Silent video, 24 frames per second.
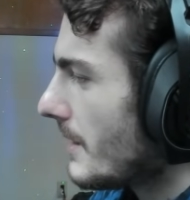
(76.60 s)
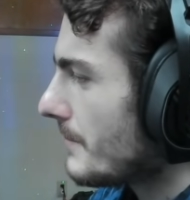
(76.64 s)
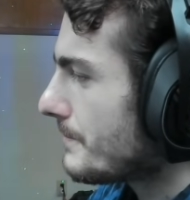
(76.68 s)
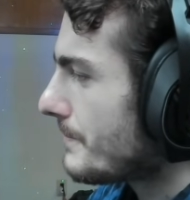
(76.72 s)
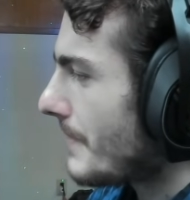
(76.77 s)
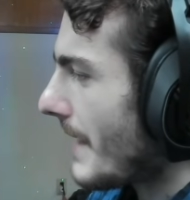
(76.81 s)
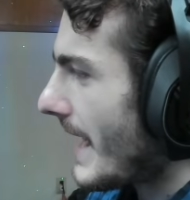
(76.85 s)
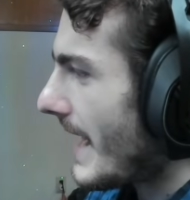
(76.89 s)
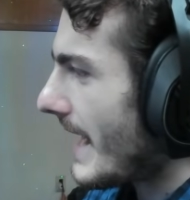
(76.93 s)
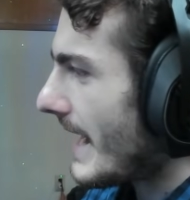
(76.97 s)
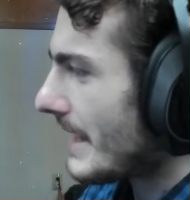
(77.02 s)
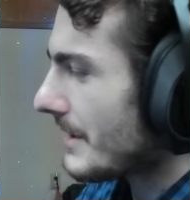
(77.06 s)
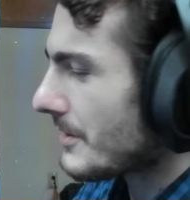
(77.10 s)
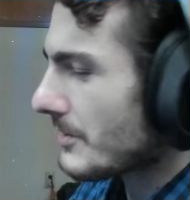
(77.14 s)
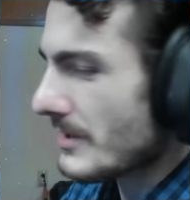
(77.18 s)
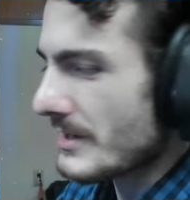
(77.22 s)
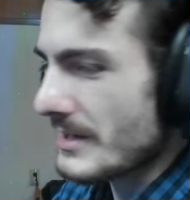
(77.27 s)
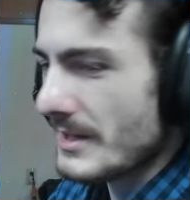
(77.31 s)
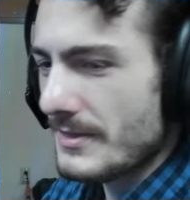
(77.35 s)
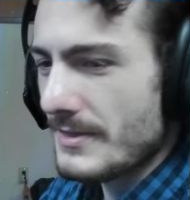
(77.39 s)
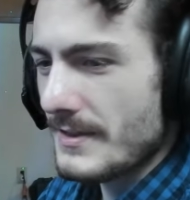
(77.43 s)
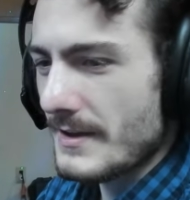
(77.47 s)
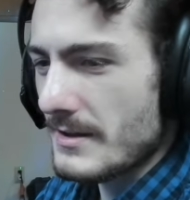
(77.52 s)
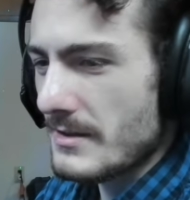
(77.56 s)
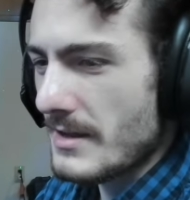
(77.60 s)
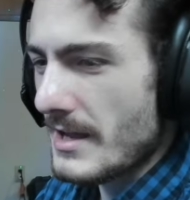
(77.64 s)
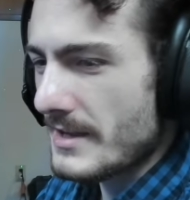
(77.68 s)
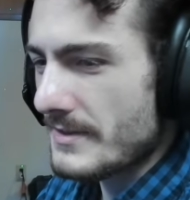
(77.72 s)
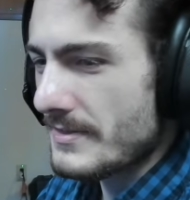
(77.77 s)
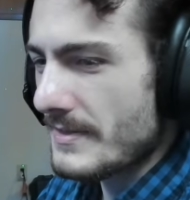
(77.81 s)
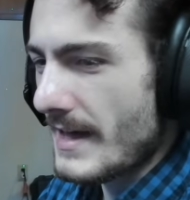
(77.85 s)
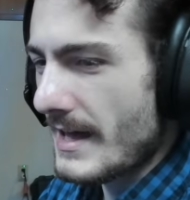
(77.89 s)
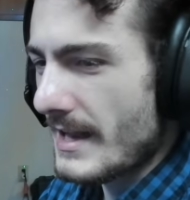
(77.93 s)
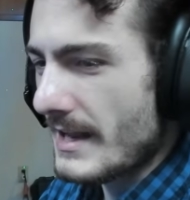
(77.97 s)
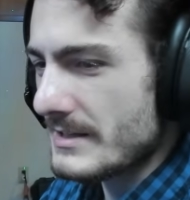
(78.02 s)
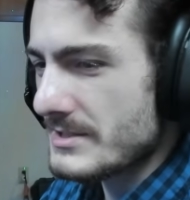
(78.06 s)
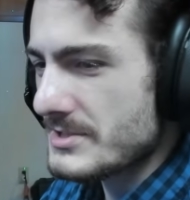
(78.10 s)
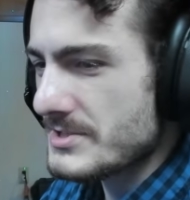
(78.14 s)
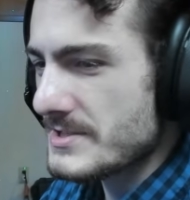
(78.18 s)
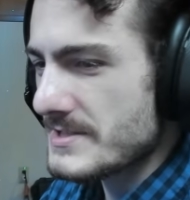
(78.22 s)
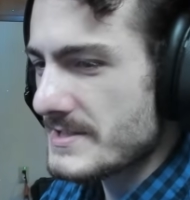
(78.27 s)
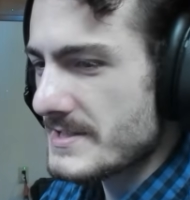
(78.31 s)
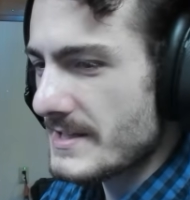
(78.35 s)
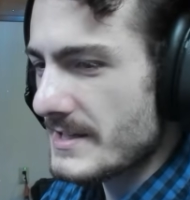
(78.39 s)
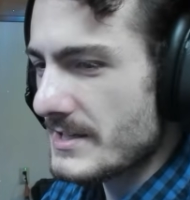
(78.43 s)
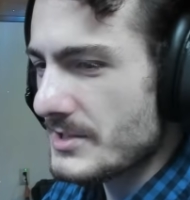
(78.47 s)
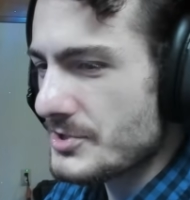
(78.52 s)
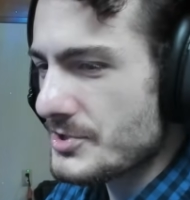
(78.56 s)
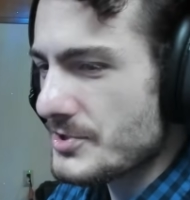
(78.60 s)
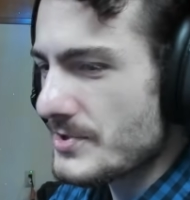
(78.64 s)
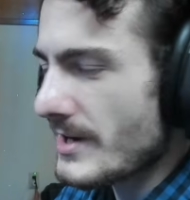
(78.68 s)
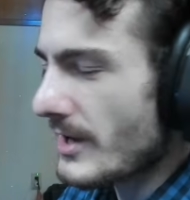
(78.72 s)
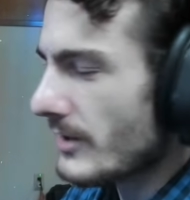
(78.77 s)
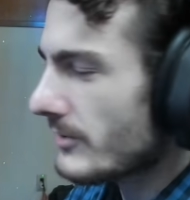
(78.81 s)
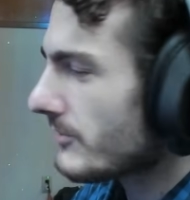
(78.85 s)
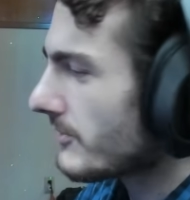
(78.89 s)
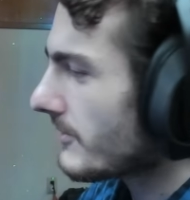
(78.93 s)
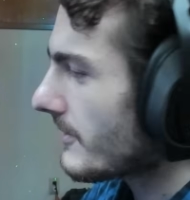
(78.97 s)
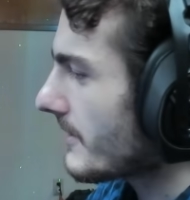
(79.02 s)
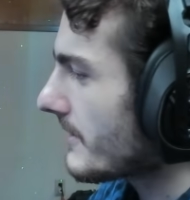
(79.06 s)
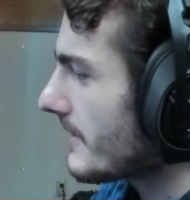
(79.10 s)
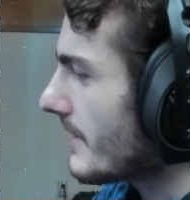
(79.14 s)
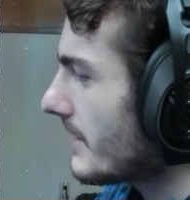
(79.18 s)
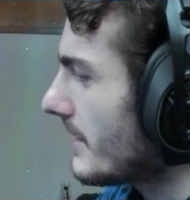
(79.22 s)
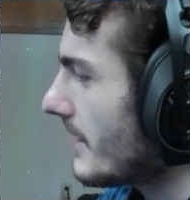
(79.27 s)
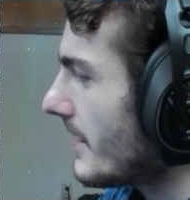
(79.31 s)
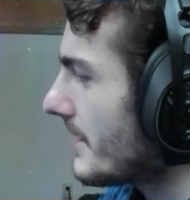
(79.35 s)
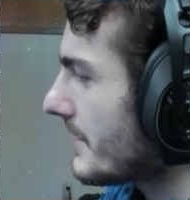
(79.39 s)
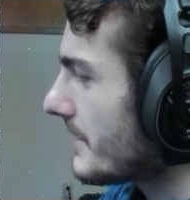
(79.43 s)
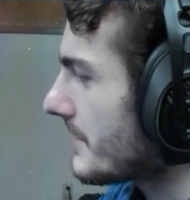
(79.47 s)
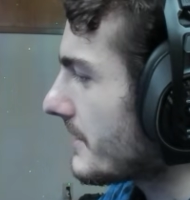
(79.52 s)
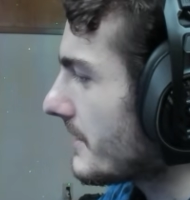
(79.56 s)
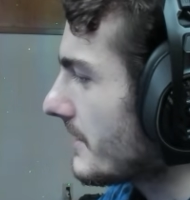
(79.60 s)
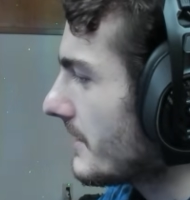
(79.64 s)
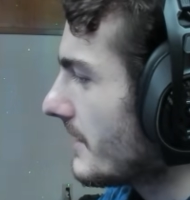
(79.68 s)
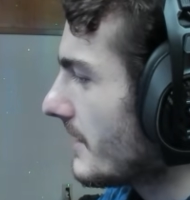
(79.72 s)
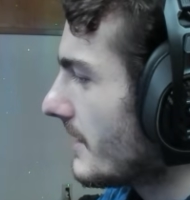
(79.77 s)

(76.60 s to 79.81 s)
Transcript: bad or anything like that. It's just interesting that, like,